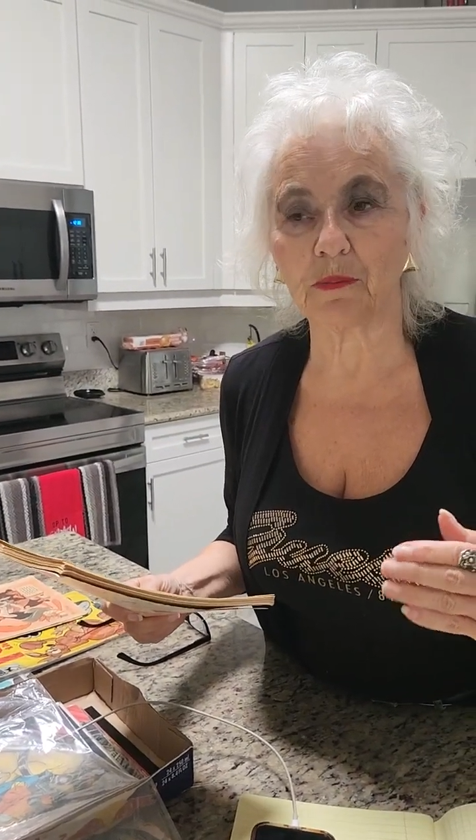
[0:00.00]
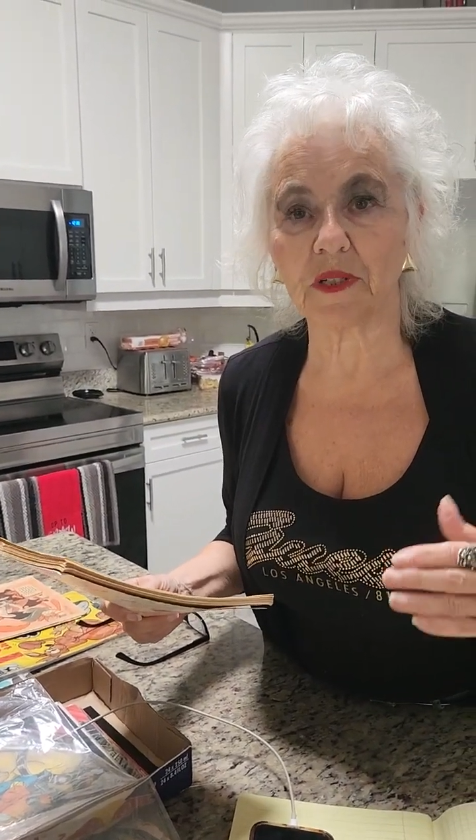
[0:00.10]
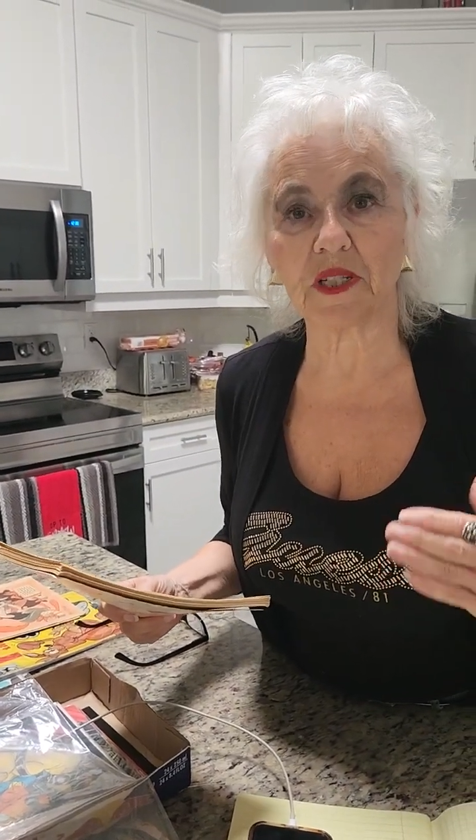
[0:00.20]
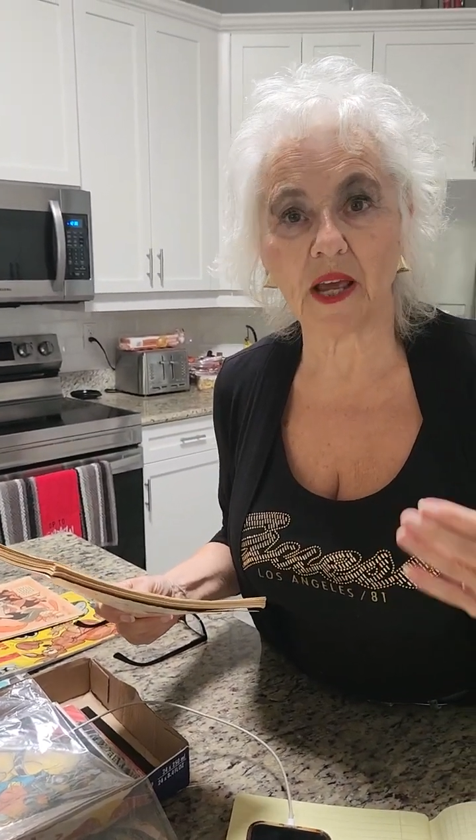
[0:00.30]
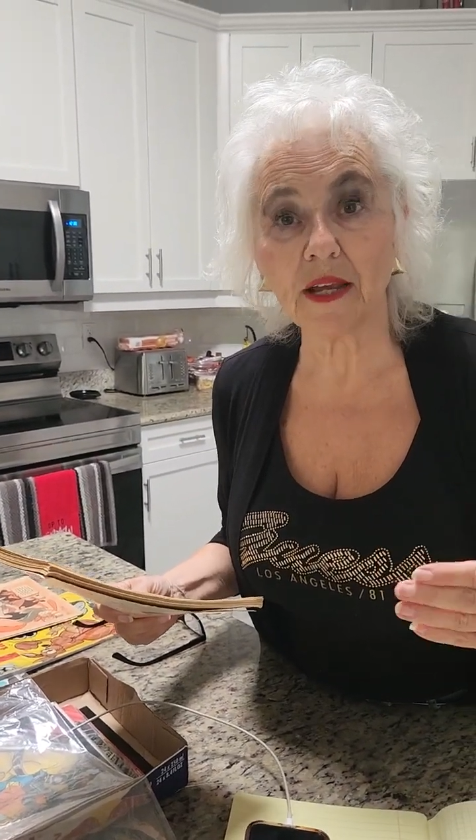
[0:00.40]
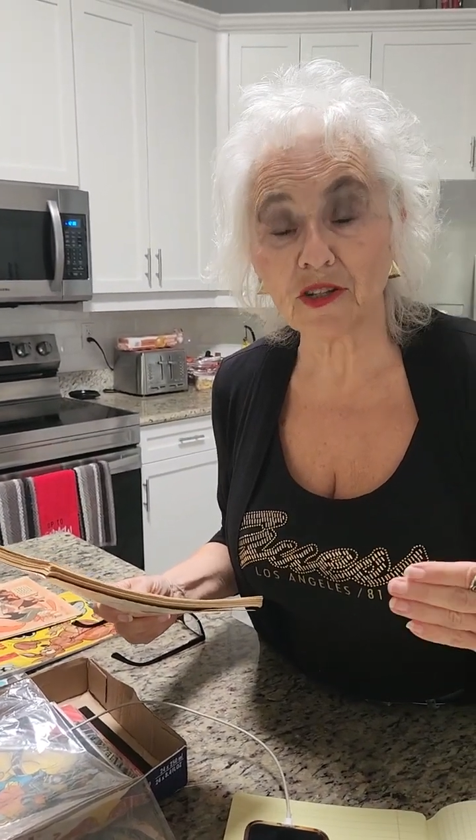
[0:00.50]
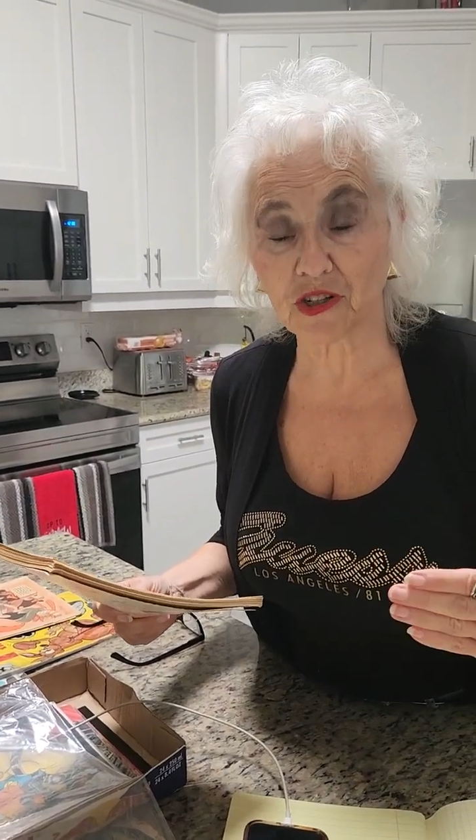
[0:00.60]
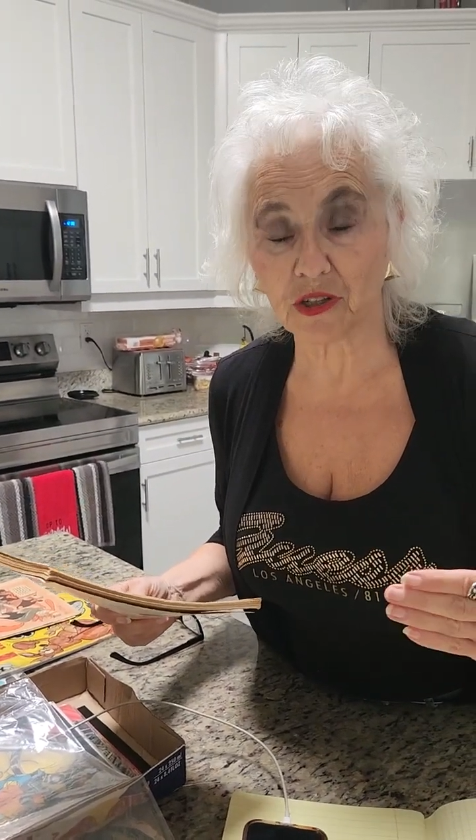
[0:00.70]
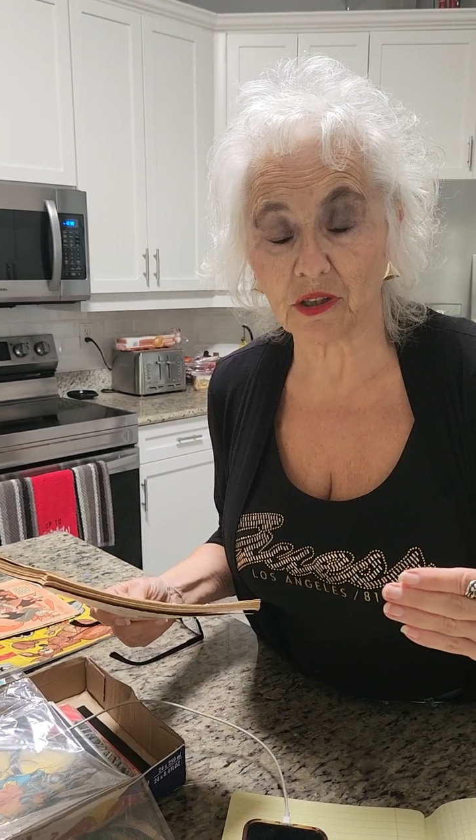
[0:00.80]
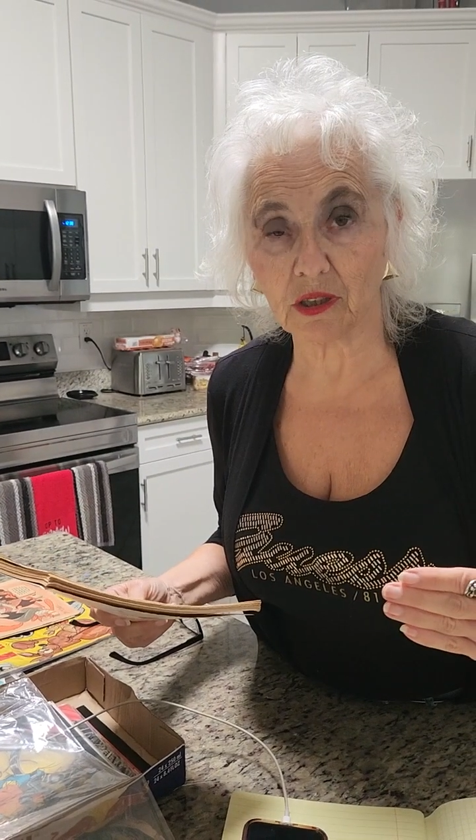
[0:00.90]
the
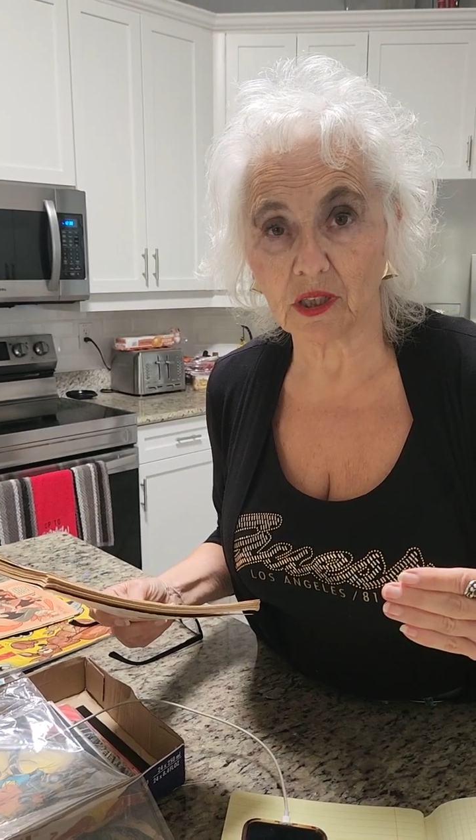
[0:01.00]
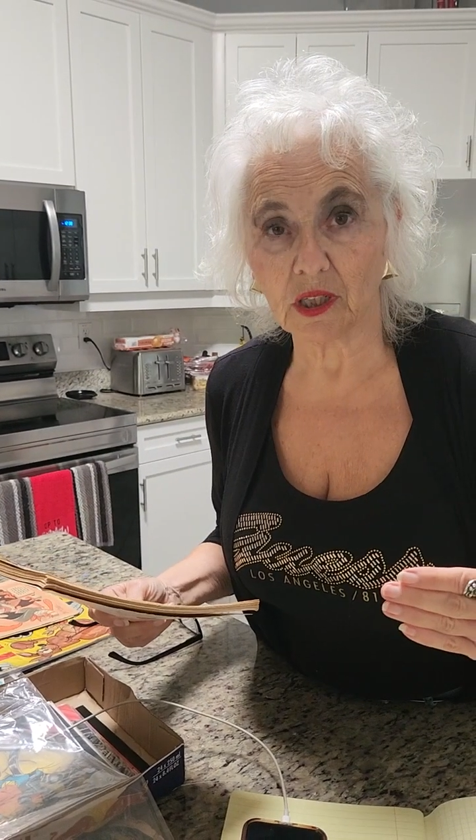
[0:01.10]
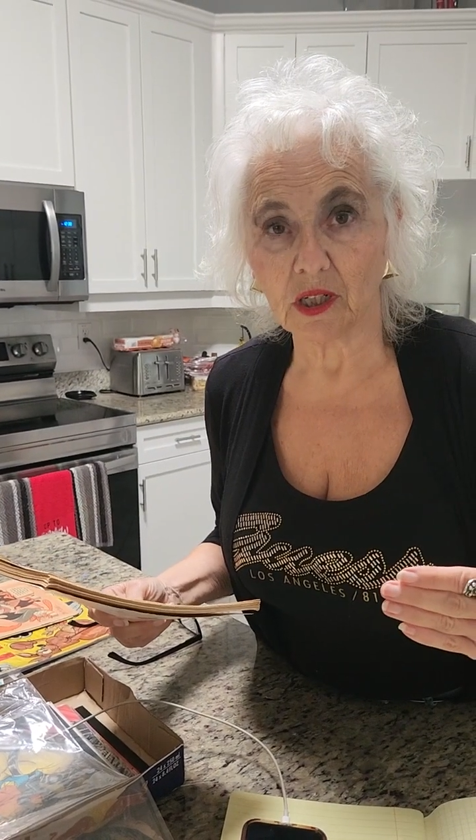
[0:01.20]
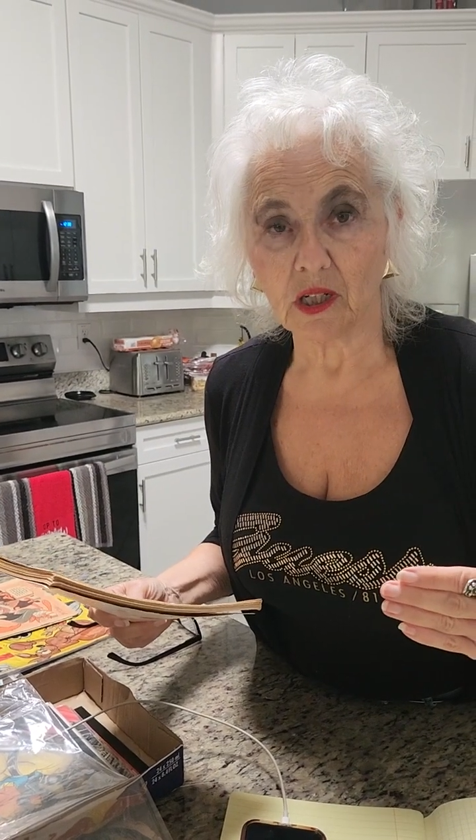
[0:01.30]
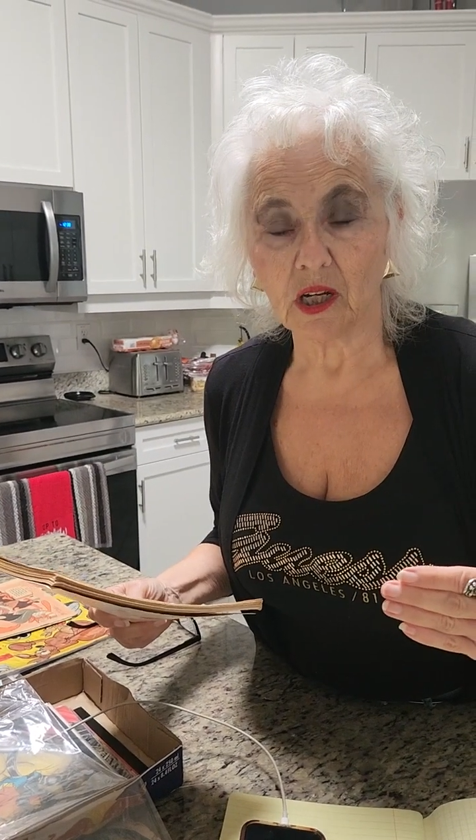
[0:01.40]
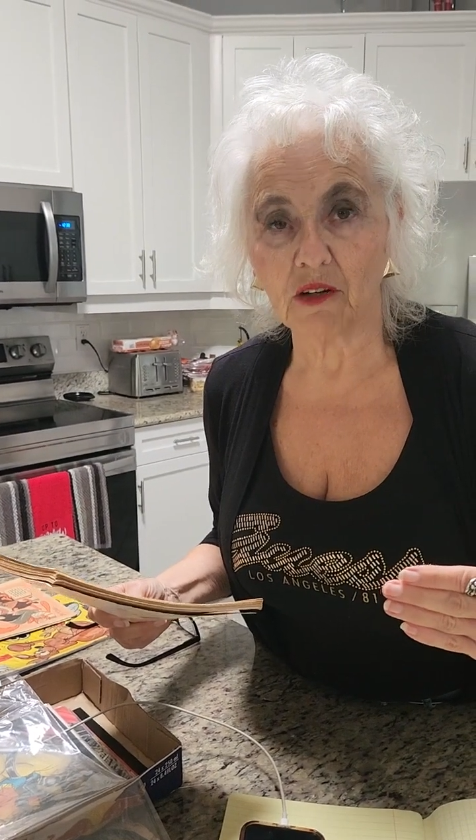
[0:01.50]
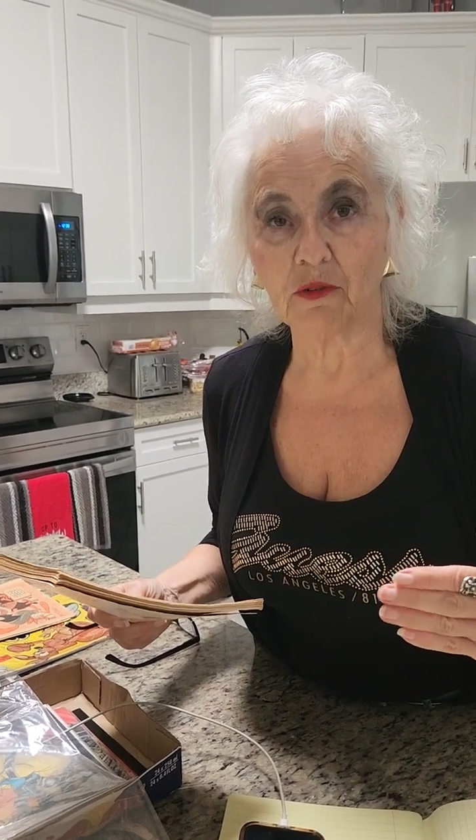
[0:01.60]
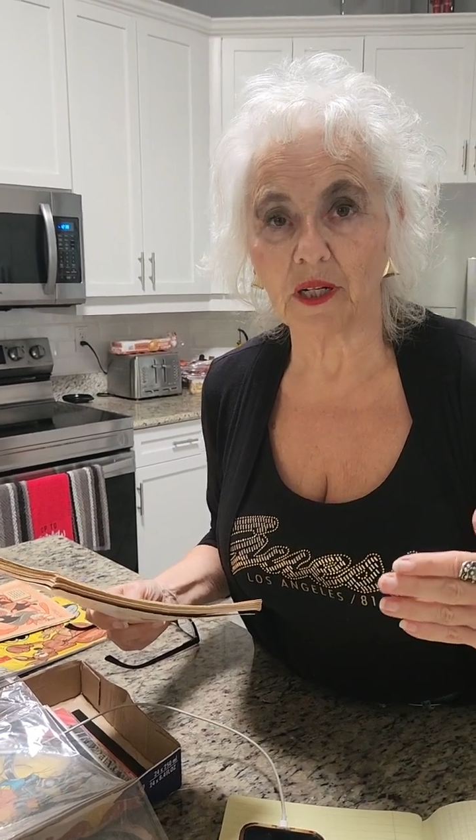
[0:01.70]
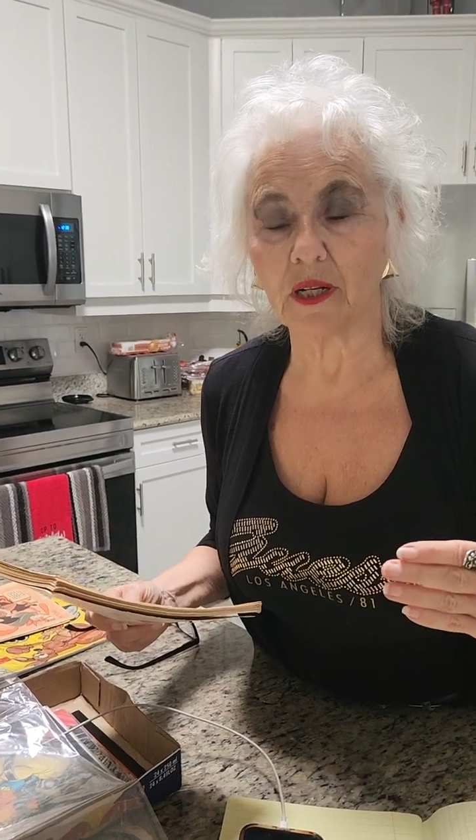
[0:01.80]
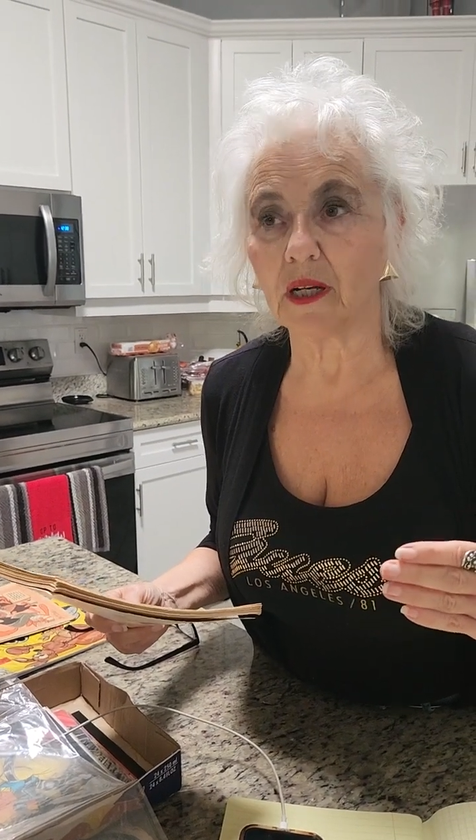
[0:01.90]
potential
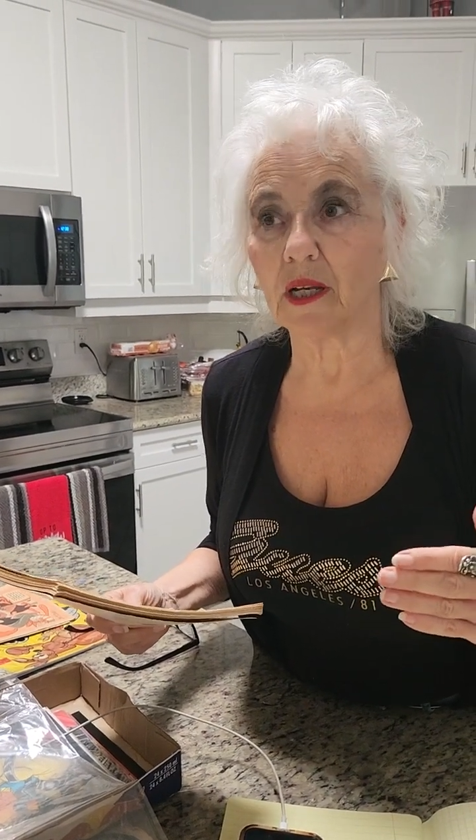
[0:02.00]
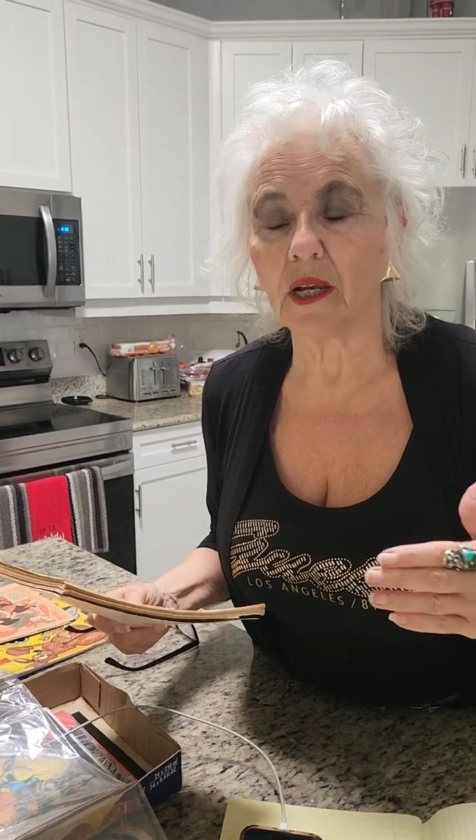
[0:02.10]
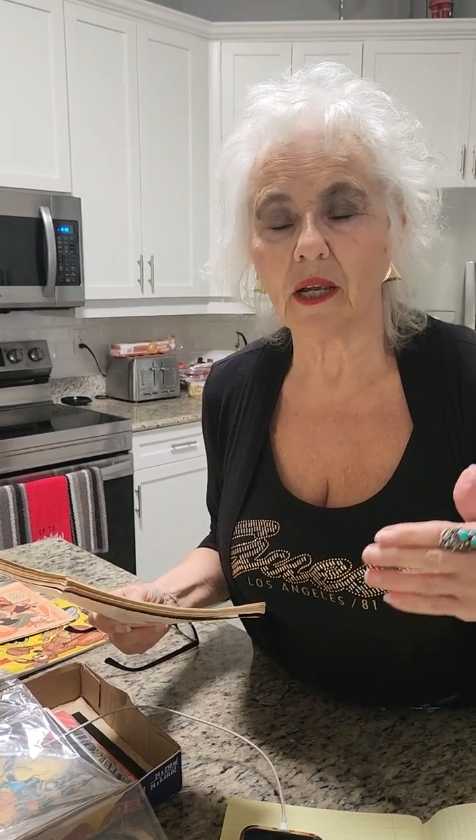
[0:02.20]
of what